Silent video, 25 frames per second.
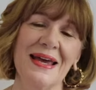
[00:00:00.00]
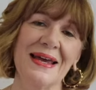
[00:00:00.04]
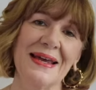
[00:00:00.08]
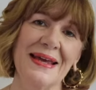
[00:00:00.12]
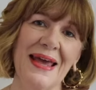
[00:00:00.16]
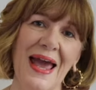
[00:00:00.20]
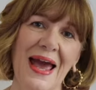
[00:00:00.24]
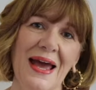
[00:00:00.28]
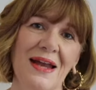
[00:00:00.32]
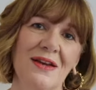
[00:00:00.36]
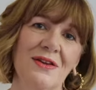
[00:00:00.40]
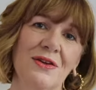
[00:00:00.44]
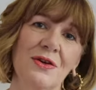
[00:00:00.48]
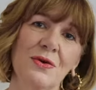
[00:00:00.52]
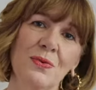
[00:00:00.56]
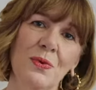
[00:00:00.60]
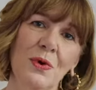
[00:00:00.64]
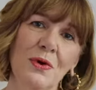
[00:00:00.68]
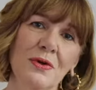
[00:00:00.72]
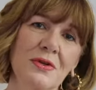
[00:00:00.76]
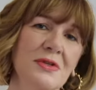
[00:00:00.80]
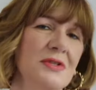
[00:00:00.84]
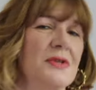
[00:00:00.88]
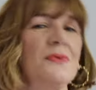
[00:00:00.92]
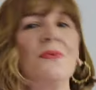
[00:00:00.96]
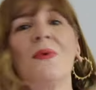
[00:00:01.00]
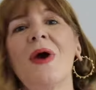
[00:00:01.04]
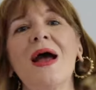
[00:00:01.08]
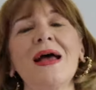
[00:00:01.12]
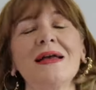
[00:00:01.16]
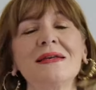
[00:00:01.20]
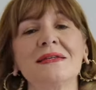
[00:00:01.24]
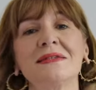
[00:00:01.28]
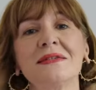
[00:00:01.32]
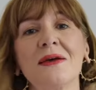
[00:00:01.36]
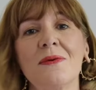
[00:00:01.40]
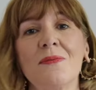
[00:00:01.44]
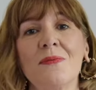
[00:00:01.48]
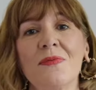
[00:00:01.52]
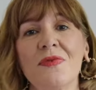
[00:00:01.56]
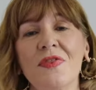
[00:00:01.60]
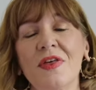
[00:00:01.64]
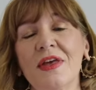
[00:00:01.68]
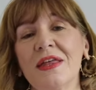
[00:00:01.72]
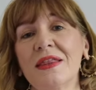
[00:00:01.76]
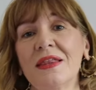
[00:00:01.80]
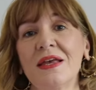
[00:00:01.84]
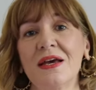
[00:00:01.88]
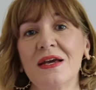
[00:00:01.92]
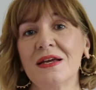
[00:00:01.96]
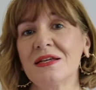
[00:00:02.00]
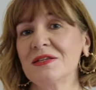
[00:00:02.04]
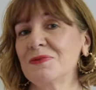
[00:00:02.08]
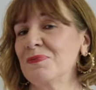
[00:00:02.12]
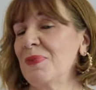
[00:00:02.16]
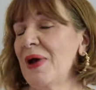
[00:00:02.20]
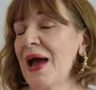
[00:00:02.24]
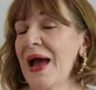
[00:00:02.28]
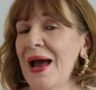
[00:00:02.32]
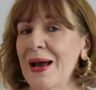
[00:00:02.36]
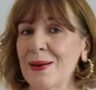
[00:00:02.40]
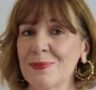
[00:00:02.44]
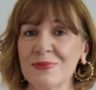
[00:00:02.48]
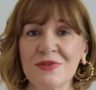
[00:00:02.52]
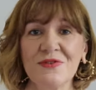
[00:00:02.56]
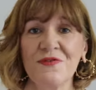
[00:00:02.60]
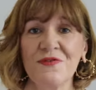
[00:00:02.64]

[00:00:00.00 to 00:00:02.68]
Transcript: again, you want to wear something that is perhaps